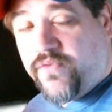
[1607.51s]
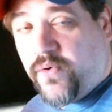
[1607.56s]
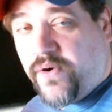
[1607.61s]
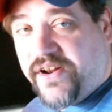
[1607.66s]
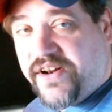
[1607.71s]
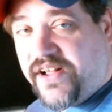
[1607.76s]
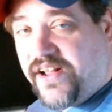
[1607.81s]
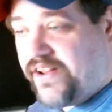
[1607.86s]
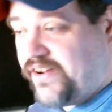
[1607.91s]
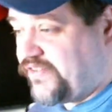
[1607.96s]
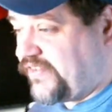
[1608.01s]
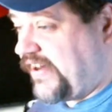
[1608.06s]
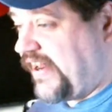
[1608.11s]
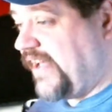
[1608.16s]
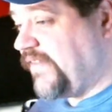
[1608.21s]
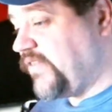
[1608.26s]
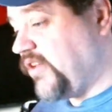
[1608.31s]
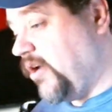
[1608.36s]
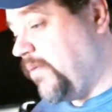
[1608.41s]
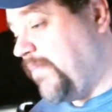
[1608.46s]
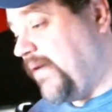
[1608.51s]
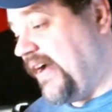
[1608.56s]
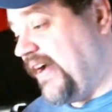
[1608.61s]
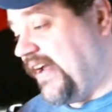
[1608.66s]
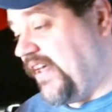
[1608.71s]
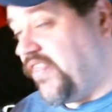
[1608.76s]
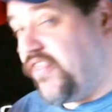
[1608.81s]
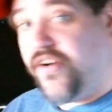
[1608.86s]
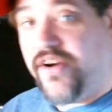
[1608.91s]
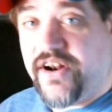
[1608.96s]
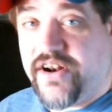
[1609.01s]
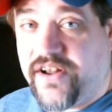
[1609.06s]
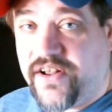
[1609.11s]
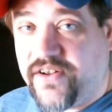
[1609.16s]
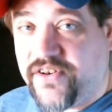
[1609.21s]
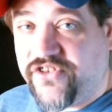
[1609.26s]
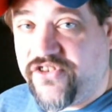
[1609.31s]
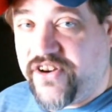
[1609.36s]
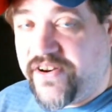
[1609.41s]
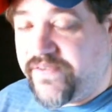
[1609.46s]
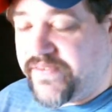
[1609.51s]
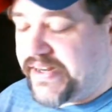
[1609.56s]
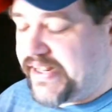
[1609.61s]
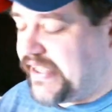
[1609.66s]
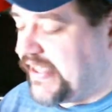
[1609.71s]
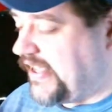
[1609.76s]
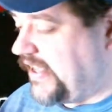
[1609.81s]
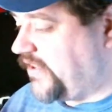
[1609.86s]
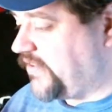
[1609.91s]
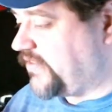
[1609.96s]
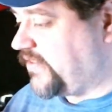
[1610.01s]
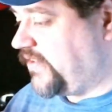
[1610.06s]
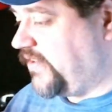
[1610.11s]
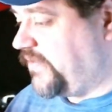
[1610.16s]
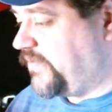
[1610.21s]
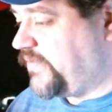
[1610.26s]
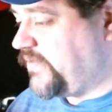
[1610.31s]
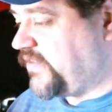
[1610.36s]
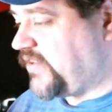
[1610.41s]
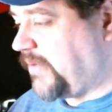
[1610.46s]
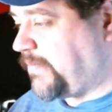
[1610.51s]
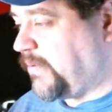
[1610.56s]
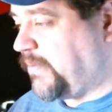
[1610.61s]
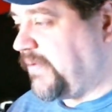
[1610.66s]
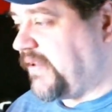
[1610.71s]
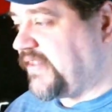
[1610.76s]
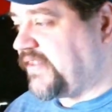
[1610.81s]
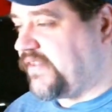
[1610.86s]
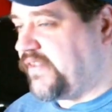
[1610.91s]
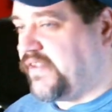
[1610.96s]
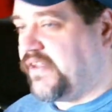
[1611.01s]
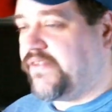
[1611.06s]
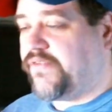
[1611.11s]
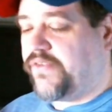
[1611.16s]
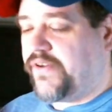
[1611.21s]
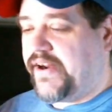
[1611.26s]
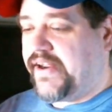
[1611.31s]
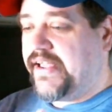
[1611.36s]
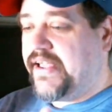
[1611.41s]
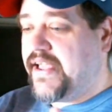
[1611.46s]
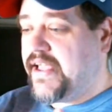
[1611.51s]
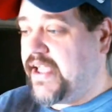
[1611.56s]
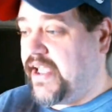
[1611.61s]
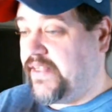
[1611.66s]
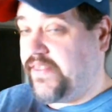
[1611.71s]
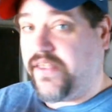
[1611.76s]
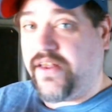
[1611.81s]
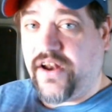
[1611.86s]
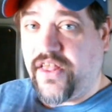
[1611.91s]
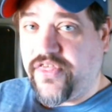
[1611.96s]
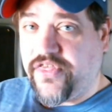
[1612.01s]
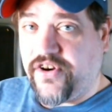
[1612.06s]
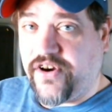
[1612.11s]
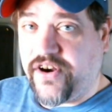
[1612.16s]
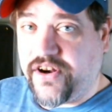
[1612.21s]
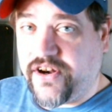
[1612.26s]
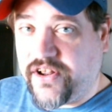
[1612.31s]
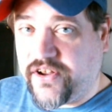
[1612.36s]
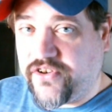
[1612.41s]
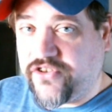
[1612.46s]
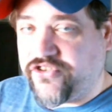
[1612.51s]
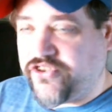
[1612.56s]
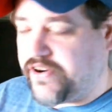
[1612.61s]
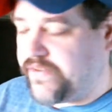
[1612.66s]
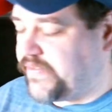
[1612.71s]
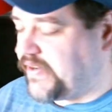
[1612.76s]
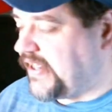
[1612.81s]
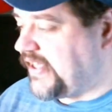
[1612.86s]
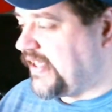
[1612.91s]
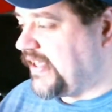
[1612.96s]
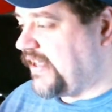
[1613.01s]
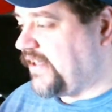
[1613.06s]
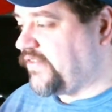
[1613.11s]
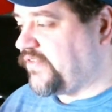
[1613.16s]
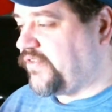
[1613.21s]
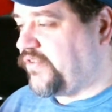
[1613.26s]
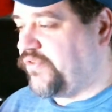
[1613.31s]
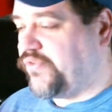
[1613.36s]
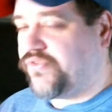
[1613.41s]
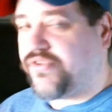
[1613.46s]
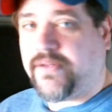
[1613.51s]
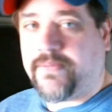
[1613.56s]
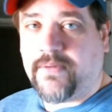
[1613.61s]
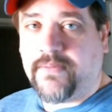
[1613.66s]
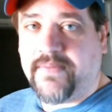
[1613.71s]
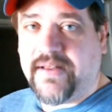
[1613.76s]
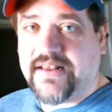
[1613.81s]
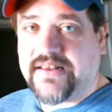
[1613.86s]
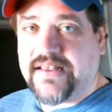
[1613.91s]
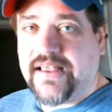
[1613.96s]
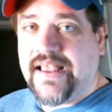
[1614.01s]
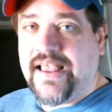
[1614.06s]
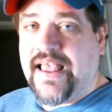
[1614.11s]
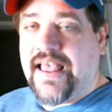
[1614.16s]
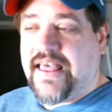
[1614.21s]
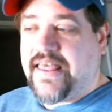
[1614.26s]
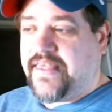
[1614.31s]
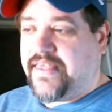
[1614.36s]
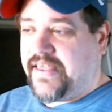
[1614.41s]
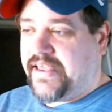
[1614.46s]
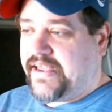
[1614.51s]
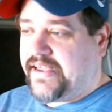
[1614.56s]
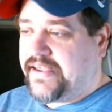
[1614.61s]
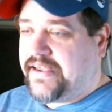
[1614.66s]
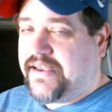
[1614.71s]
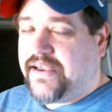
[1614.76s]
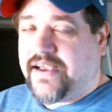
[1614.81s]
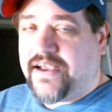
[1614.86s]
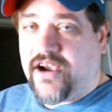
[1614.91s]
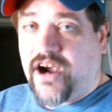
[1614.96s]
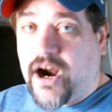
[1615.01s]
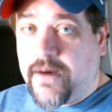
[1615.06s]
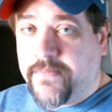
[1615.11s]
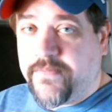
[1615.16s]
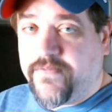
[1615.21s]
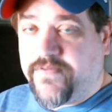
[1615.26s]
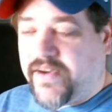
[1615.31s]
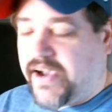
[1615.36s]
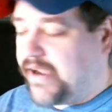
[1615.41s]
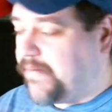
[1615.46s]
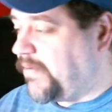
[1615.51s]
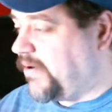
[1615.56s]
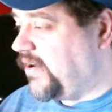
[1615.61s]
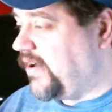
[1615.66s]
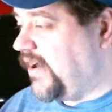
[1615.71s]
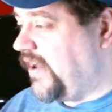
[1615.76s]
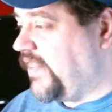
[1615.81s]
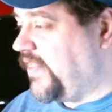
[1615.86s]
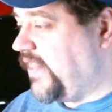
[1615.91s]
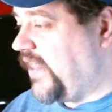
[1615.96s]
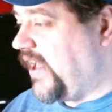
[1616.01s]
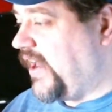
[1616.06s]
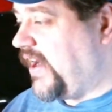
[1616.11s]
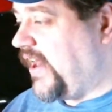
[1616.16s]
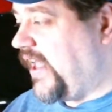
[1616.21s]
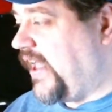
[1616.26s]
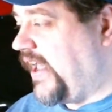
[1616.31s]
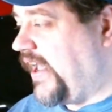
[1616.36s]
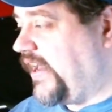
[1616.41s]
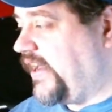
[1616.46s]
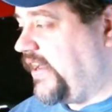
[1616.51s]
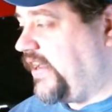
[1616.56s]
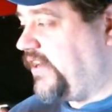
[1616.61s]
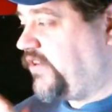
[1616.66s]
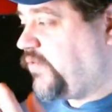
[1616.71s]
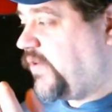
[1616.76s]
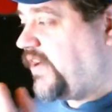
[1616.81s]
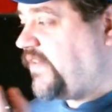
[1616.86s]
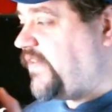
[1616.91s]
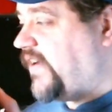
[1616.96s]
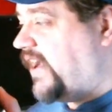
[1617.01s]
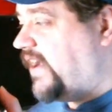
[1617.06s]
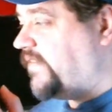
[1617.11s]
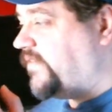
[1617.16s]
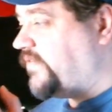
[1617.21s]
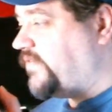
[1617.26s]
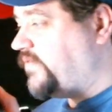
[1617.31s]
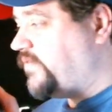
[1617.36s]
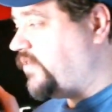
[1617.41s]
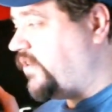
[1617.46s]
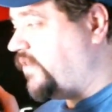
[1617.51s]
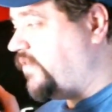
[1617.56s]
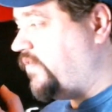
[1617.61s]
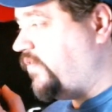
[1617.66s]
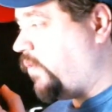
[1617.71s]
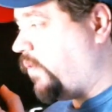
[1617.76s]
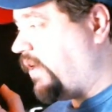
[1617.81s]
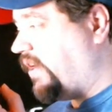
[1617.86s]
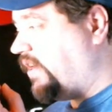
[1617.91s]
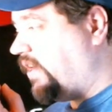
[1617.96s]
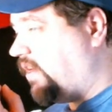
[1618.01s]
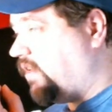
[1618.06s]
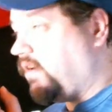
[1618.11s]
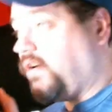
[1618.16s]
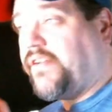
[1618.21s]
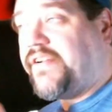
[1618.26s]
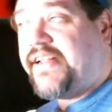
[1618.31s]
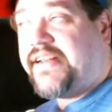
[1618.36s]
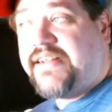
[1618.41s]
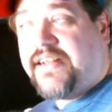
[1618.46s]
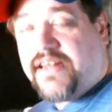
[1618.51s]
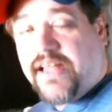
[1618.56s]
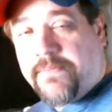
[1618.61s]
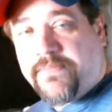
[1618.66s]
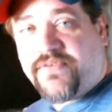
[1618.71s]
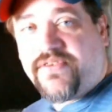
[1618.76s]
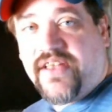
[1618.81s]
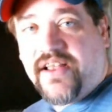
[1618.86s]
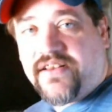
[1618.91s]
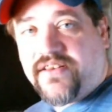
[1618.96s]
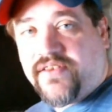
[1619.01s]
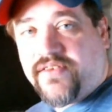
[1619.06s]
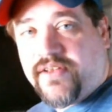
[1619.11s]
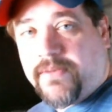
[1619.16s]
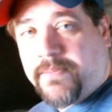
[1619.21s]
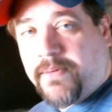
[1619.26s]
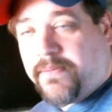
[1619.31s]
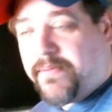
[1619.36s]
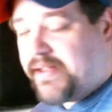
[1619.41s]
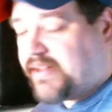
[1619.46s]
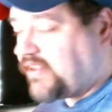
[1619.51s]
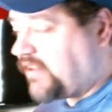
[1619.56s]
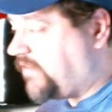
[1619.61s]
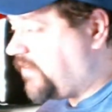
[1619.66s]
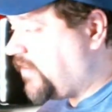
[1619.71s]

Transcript: $40, and I have to go buy a $30 sheet of decals to supplement the livery, and then a $30 sheet of decals to supplement the carbon fiber, and then a $25 to $40 detail upset to supplement